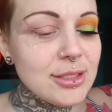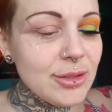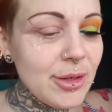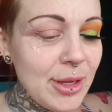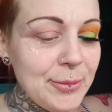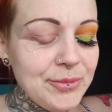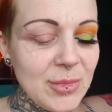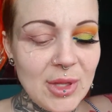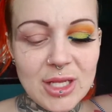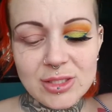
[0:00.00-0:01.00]
So anyway,
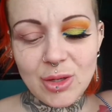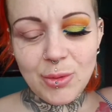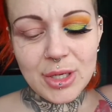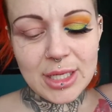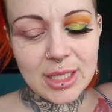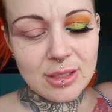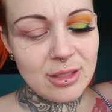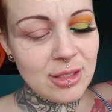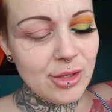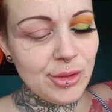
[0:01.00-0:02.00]
so I'm going to get
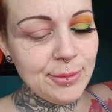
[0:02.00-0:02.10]
the